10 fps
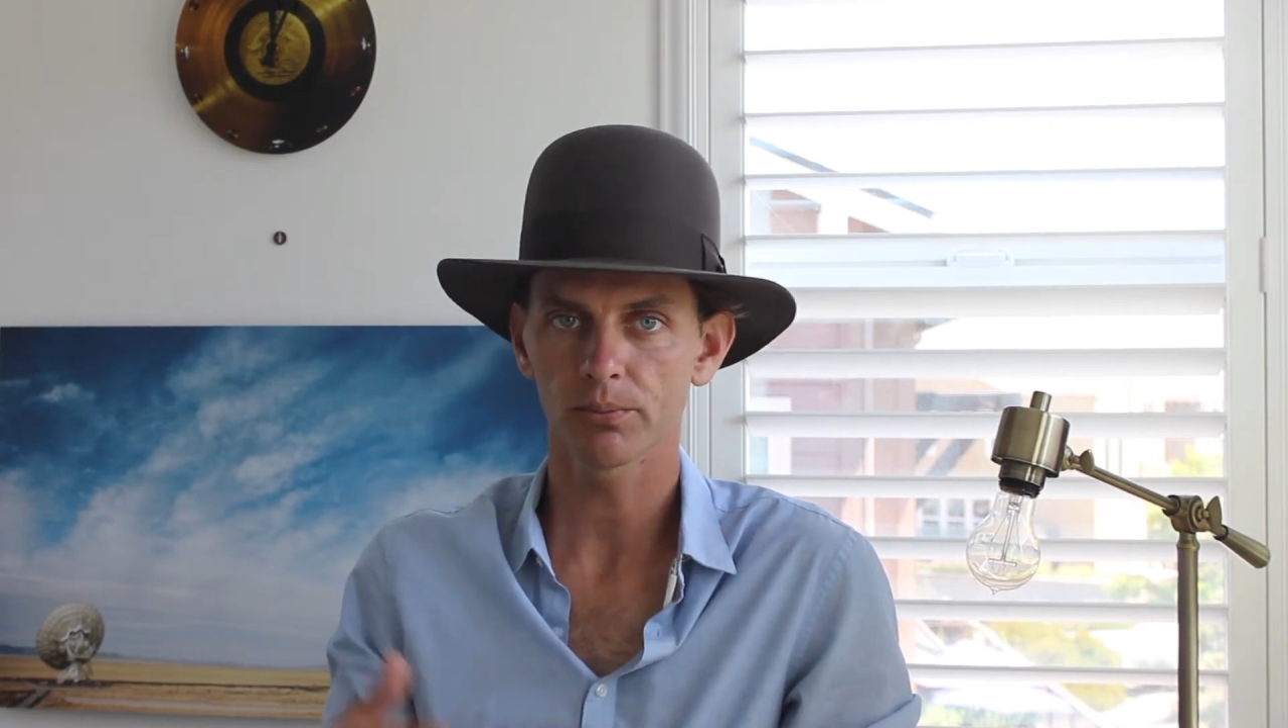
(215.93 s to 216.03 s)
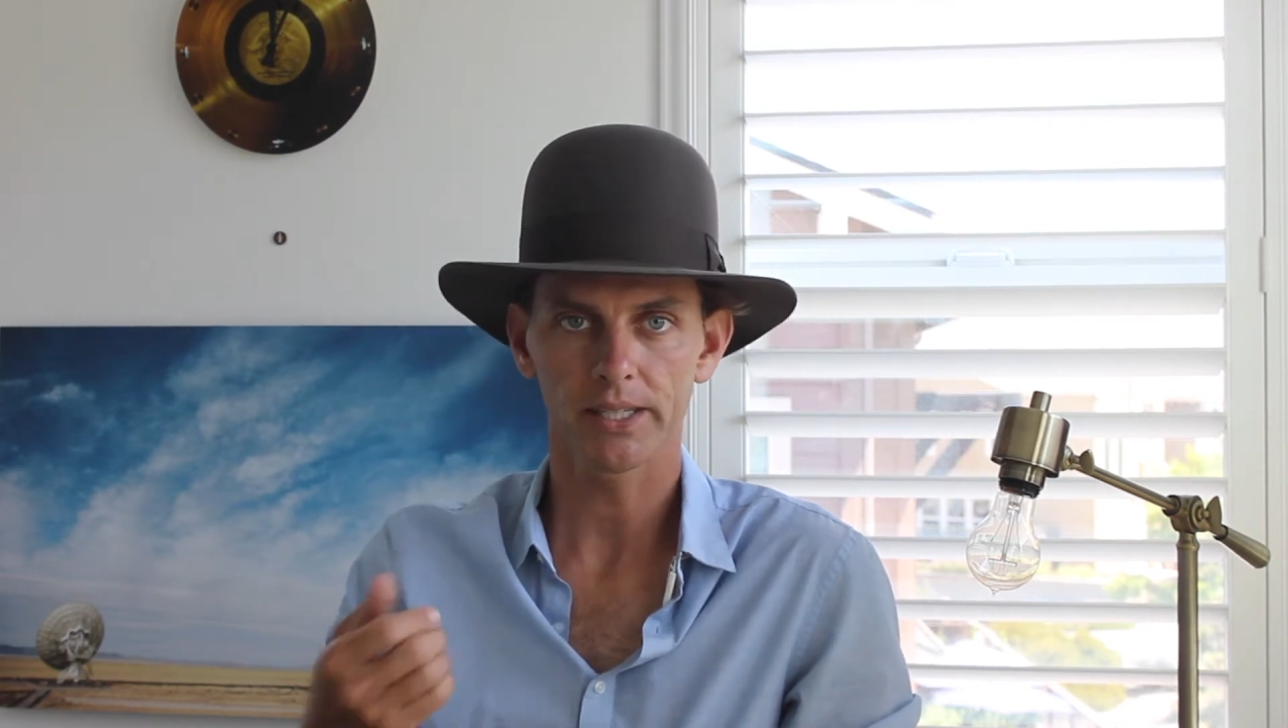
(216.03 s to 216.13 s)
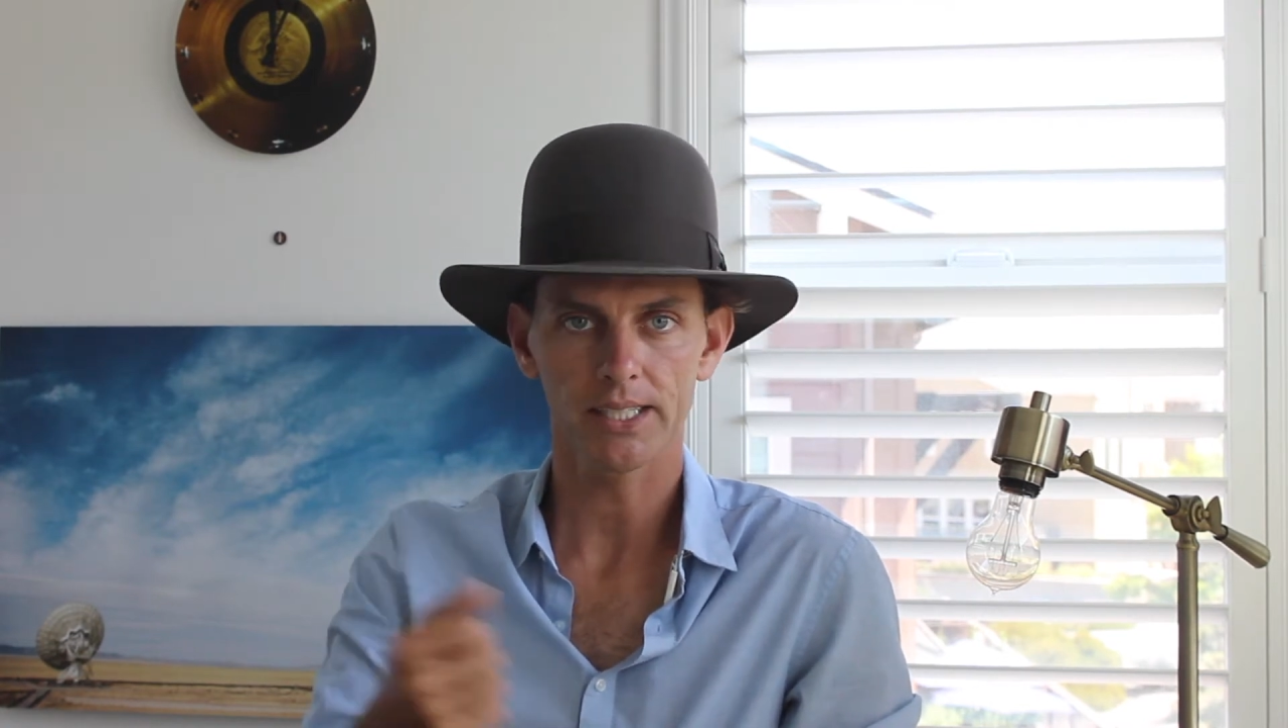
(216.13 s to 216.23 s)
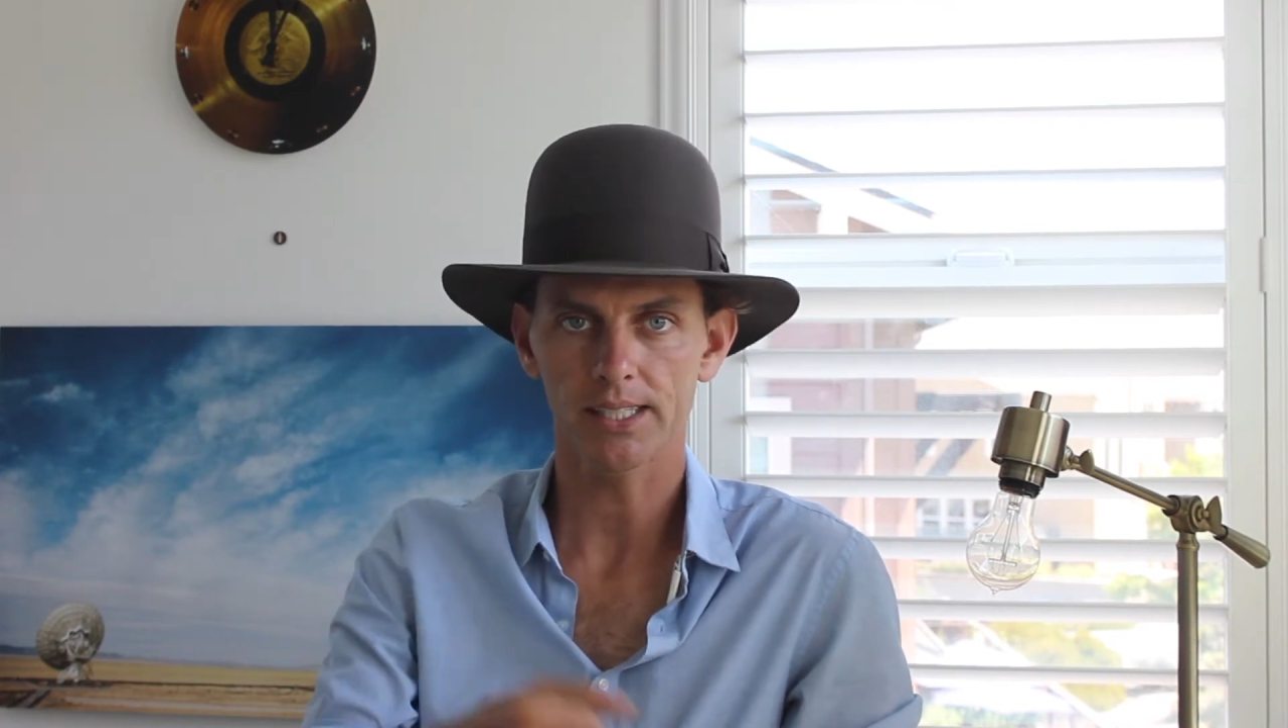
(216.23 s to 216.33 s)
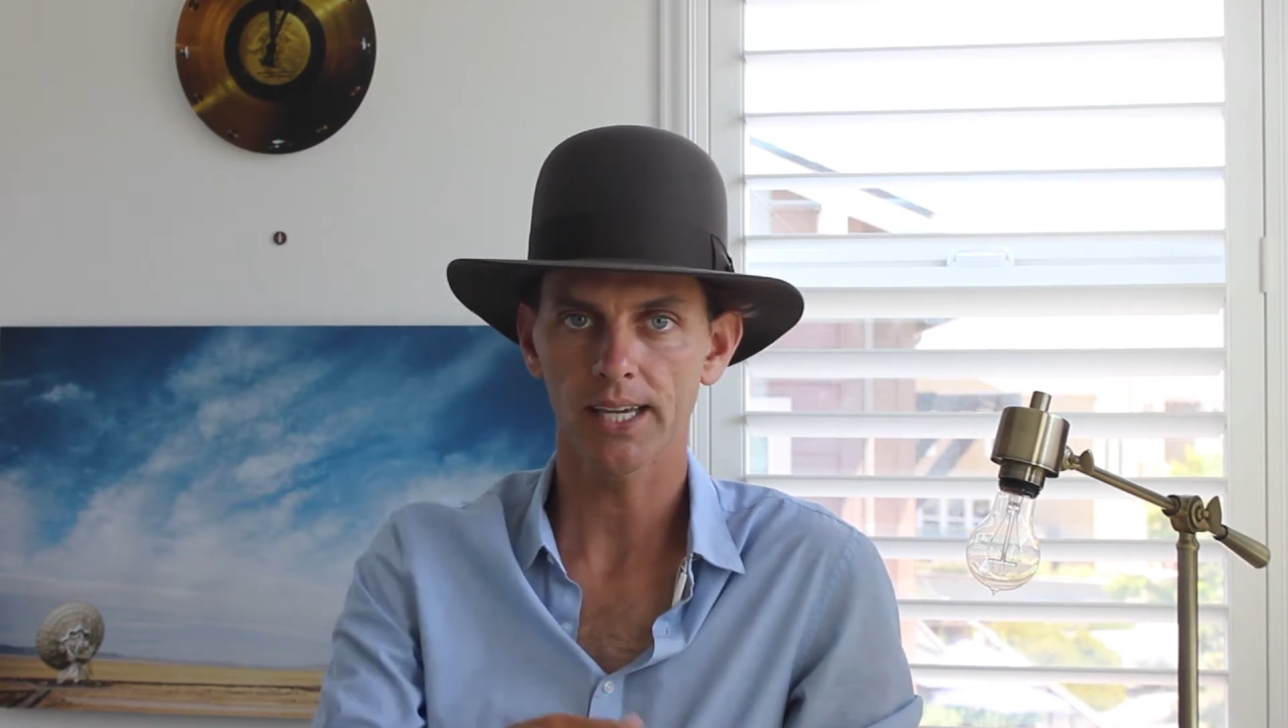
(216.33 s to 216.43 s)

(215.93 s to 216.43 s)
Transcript: from like a